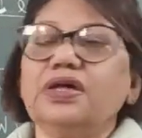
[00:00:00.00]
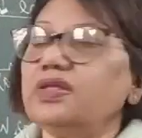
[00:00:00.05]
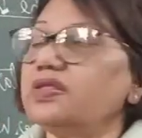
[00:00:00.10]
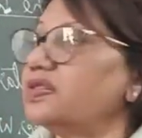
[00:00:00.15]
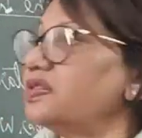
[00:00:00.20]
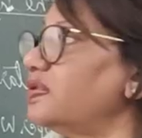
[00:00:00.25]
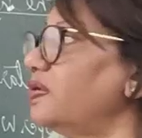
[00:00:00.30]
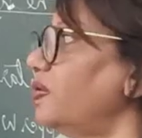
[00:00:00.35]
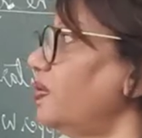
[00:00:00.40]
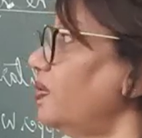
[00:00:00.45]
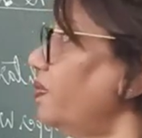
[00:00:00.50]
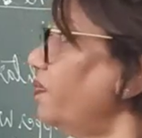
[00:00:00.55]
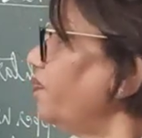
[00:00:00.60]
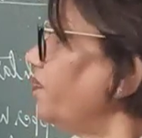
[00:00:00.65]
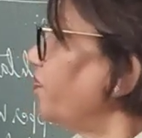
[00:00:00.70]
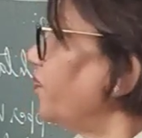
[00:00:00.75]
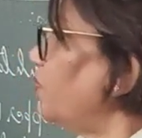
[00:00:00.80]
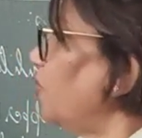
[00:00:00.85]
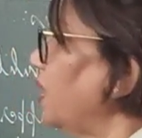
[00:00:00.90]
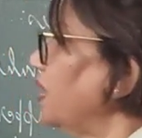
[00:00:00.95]

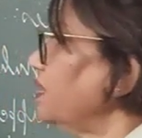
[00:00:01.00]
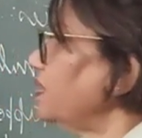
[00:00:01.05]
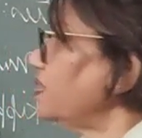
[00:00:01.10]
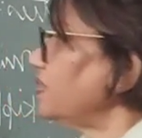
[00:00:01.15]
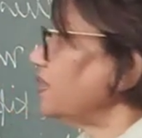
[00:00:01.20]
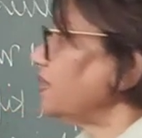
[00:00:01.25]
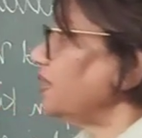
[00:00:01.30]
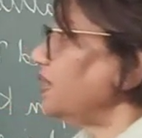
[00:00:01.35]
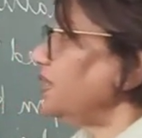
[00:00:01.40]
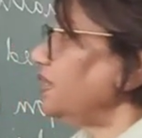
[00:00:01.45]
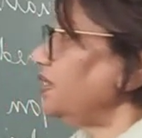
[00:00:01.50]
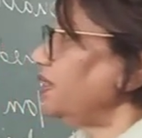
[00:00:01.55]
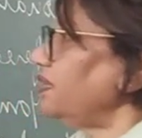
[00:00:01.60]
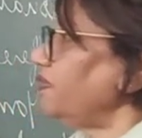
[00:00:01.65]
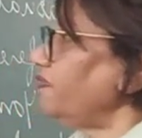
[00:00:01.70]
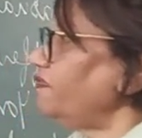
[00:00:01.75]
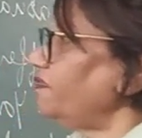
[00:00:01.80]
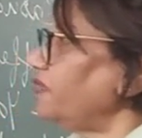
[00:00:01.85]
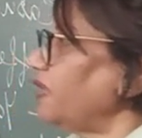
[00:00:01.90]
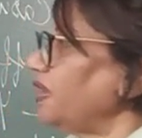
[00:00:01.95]
So once
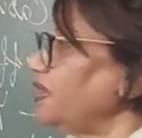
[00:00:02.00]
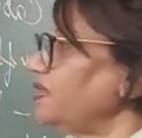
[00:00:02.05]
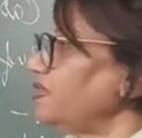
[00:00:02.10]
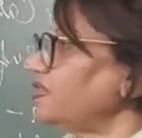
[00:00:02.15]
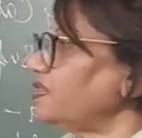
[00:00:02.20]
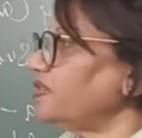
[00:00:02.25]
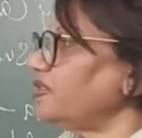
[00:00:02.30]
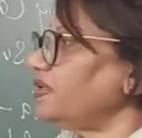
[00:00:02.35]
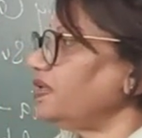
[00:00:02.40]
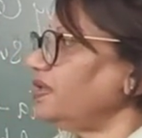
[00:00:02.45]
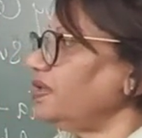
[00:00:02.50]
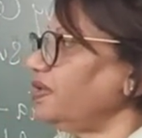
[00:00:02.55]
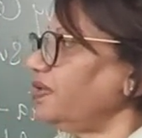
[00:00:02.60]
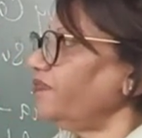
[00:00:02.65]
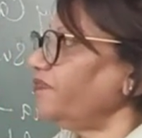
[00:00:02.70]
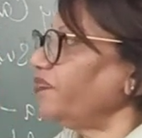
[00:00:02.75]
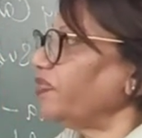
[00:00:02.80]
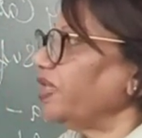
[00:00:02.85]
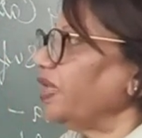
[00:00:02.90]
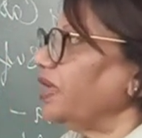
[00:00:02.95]
again, if I
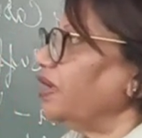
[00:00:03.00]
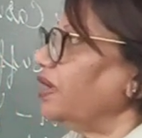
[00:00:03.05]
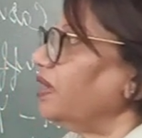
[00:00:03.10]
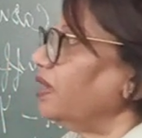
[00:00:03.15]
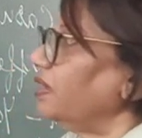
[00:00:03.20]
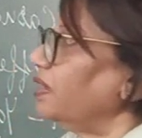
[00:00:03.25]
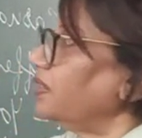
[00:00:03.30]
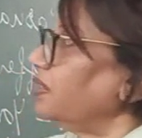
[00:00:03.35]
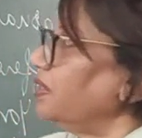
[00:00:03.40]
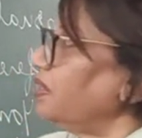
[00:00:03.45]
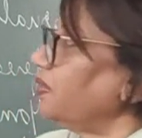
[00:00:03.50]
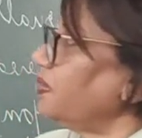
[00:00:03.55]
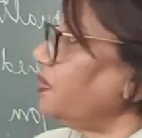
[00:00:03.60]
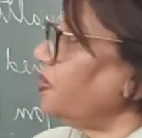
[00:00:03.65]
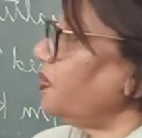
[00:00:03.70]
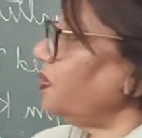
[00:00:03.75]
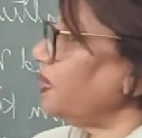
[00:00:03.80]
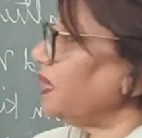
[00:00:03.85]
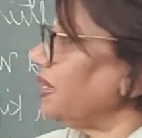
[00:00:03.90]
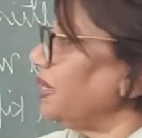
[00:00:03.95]
see that
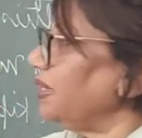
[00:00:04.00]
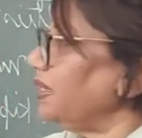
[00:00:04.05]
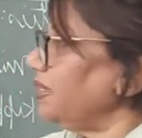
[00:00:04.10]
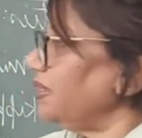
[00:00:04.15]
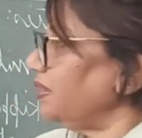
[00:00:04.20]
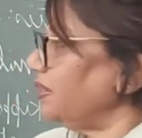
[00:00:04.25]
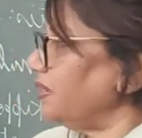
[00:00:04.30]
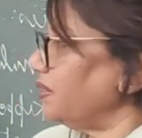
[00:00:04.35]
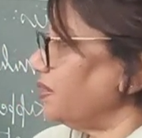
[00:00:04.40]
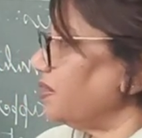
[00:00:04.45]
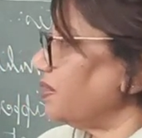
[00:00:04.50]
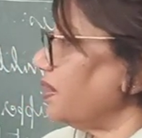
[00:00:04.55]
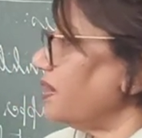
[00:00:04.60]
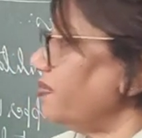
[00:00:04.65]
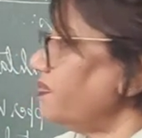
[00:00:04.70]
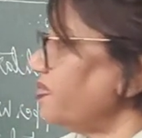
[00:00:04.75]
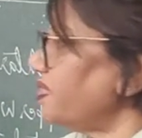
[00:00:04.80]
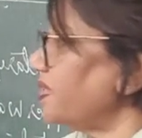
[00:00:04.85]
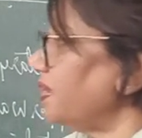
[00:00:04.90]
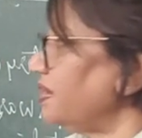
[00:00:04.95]
totally the
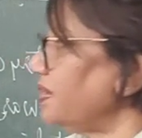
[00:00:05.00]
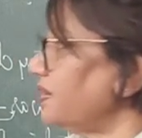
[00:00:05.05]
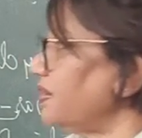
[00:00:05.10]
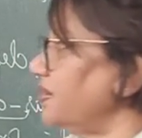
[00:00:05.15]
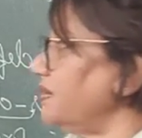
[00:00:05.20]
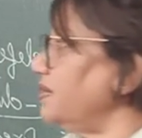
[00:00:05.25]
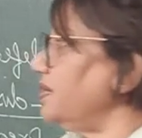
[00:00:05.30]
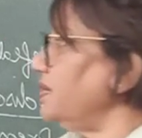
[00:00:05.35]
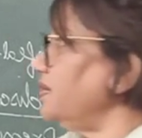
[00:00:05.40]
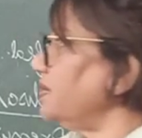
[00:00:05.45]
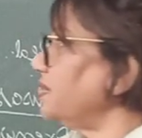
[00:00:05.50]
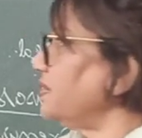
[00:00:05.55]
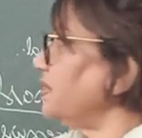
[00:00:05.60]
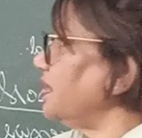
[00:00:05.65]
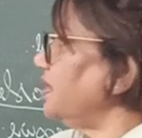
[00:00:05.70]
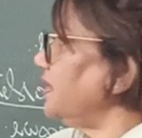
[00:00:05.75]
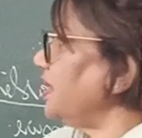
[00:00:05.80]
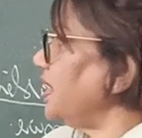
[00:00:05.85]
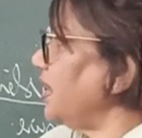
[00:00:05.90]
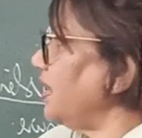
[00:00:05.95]
terms and
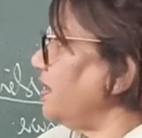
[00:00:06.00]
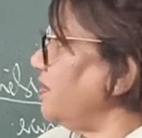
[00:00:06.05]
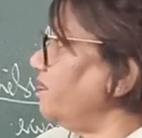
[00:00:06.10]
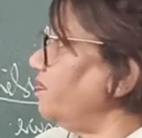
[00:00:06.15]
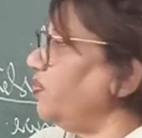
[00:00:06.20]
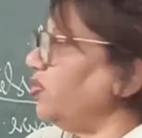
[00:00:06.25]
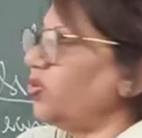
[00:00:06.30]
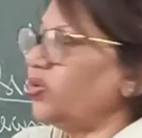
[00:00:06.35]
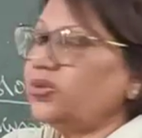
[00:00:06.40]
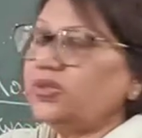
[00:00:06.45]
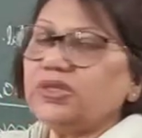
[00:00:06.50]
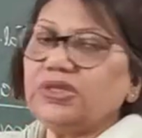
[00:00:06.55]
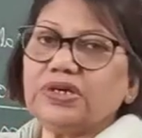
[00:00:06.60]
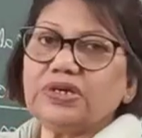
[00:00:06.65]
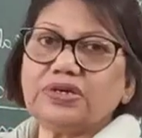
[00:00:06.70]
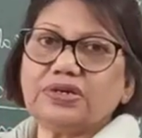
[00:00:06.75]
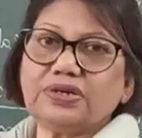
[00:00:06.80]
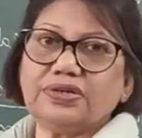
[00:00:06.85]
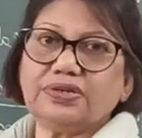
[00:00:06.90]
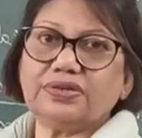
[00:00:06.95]
conditions, and both
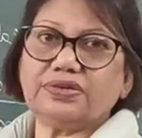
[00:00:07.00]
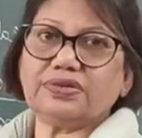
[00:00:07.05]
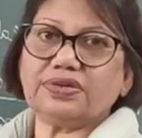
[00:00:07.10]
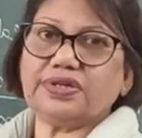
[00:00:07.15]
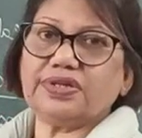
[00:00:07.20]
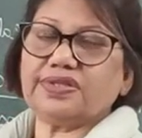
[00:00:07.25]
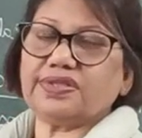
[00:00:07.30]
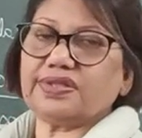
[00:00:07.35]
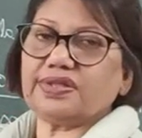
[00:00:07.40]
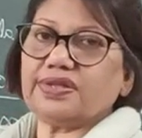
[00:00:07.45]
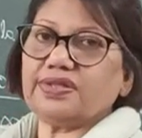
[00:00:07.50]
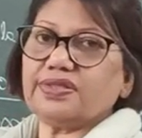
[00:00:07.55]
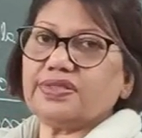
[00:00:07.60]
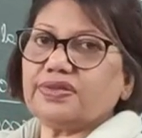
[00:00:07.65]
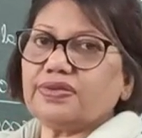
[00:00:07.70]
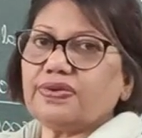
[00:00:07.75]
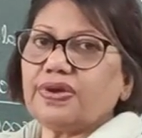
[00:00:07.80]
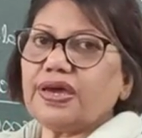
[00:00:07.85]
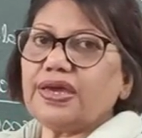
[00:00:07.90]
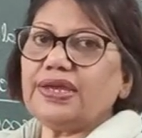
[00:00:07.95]
the countries,
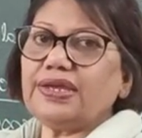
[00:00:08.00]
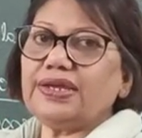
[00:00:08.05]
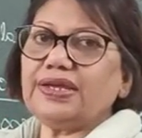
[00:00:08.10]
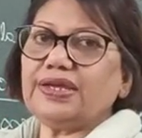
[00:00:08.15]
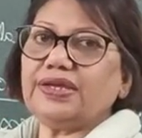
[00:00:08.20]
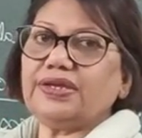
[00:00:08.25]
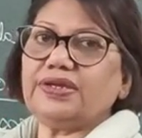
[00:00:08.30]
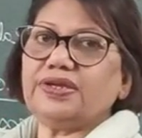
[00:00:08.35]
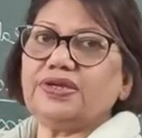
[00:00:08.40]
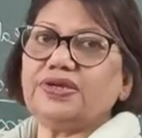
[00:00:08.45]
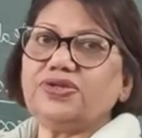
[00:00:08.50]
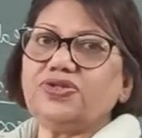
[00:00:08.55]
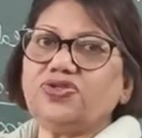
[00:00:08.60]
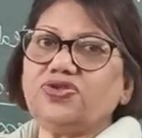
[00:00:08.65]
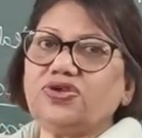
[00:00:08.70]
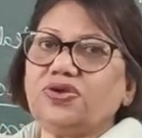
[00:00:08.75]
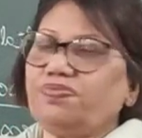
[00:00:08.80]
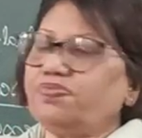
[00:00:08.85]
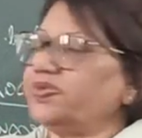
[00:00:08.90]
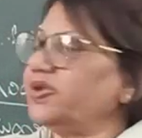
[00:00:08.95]
Israel and
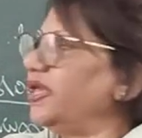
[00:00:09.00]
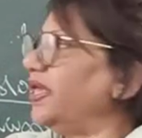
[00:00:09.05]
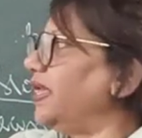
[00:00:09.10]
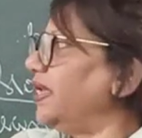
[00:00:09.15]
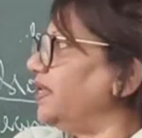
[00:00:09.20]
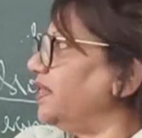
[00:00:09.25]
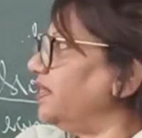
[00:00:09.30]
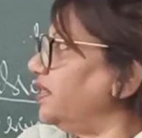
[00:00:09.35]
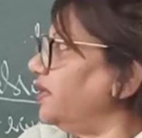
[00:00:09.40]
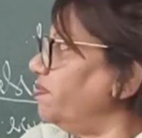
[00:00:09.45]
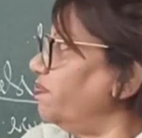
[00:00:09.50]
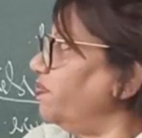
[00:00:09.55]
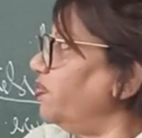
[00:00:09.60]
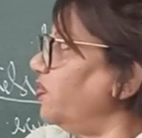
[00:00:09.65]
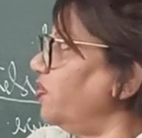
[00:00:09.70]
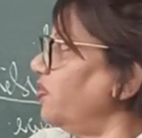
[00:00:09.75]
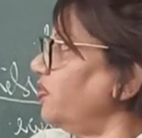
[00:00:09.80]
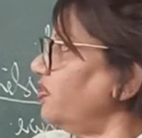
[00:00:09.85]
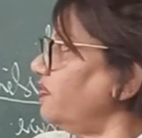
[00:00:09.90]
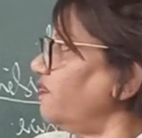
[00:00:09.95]
Egypt, they
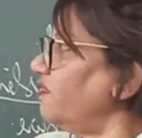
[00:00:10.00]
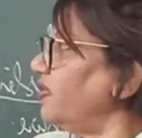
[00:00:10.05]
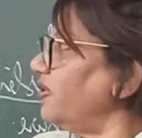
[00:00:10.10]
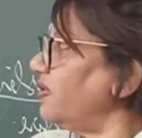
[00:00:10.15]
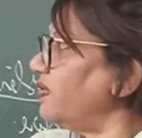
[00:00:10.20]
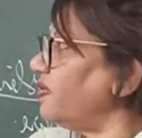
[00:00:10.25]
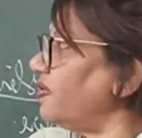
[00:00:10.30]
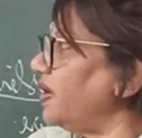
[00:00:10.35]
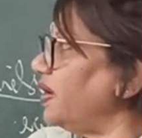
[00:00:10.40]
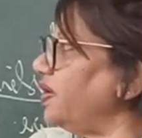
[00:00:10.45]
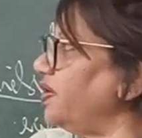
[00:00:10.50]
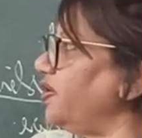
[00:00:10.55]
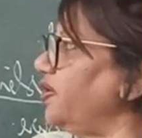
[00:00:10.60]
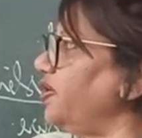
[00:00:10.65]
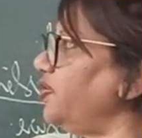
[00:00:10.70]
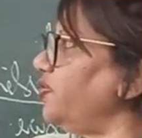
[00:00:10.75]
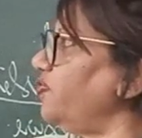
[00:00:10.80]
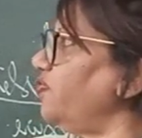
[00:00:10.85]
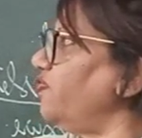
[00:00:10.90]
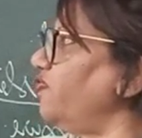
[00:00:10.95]
both were
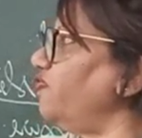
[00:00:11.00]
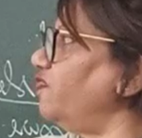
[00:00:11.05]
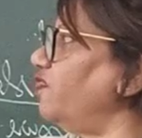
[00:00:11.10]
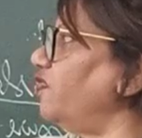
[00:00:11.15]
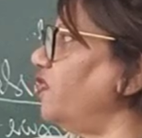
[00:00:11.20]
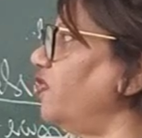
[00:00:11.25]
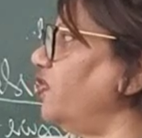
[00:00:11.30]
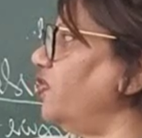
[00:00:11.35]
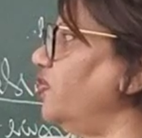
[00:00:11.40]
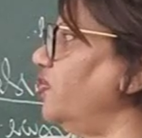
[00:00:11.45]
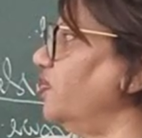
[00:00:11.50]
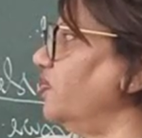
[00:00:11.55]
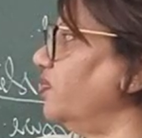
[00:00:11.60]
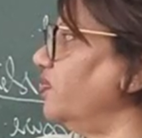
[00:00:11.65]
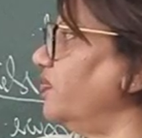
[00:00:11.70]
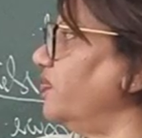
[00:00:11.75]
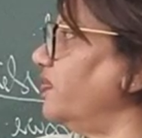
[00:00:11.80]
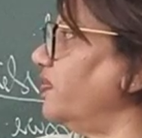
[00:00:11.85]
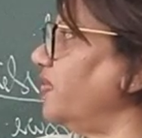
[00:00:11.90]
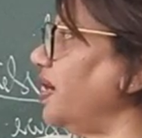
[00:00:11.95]
ready to
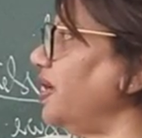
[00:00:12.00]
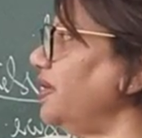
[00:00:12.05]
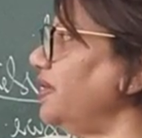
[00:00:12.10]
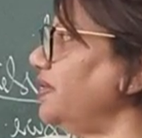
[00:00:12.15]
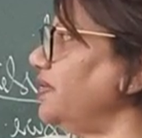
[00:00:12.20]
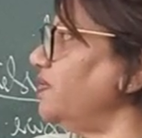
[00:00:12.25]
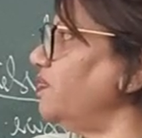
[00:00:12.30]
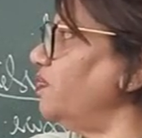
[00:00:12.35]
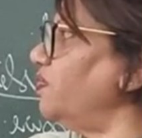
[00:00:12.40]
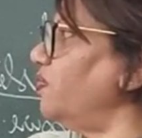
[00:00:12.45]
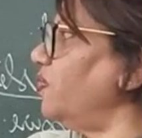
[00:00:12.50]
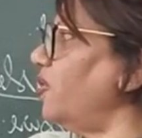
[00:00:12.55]
follow, right?